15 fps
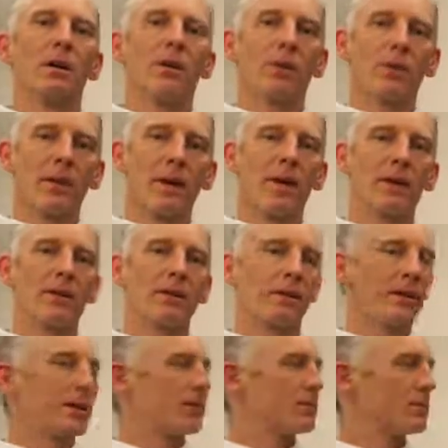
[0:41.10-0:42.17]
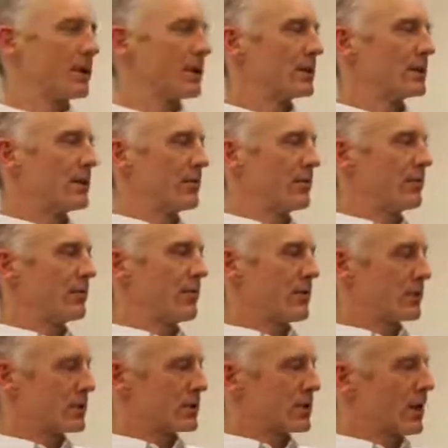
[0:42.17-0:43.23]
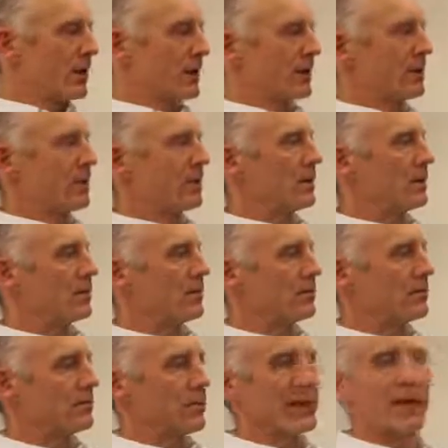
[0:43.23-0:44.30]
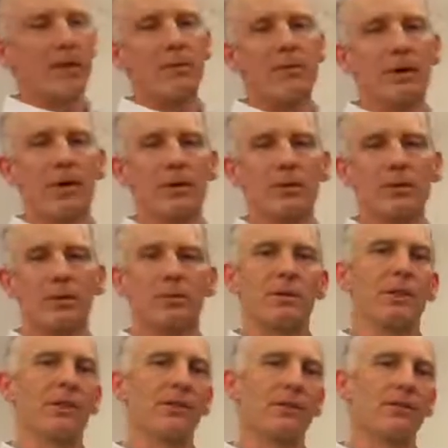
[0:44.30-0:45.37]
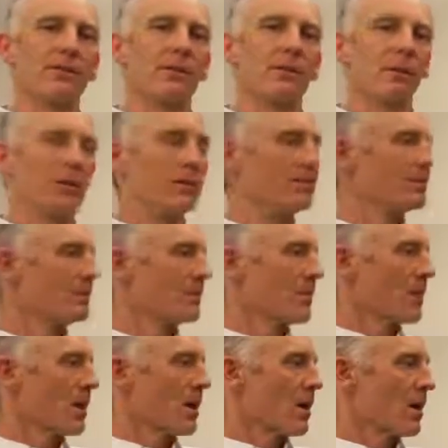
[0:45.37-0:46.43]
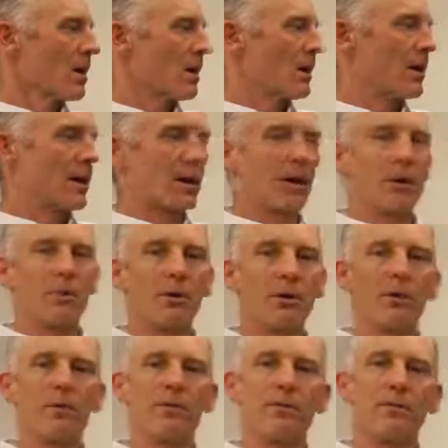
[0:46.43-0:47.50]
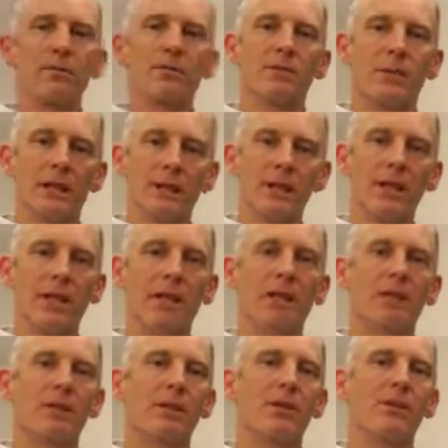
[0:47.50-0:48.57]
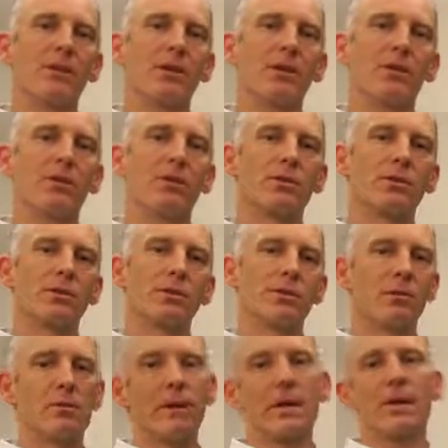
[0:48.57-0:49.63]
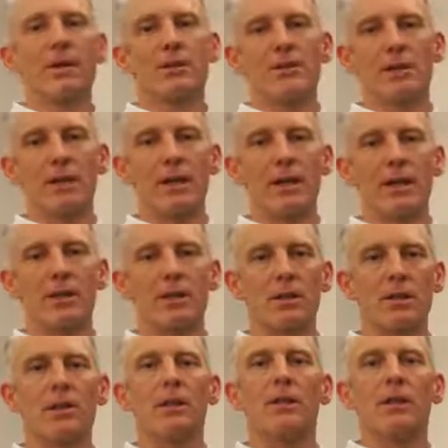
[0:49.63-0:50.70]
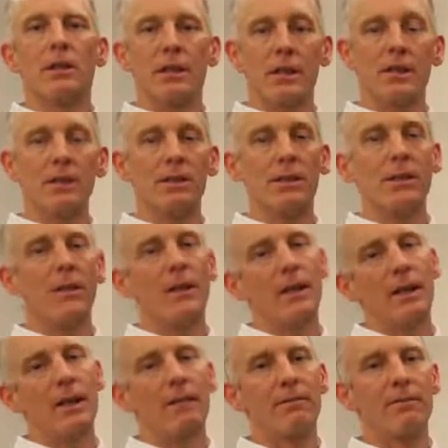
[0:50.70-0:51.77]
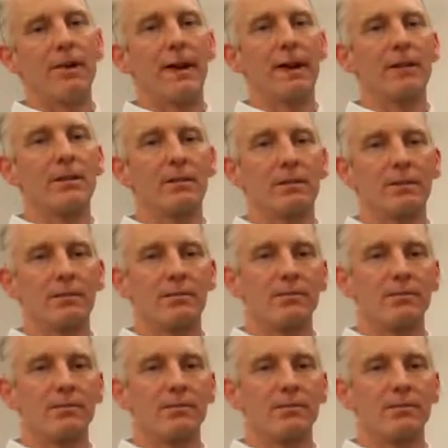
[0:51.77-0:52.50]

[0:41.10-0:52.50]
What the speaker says: create the experience of installing the blanking panels as being difficult. There are a couple of techniques that can be used to make installation easy and fast.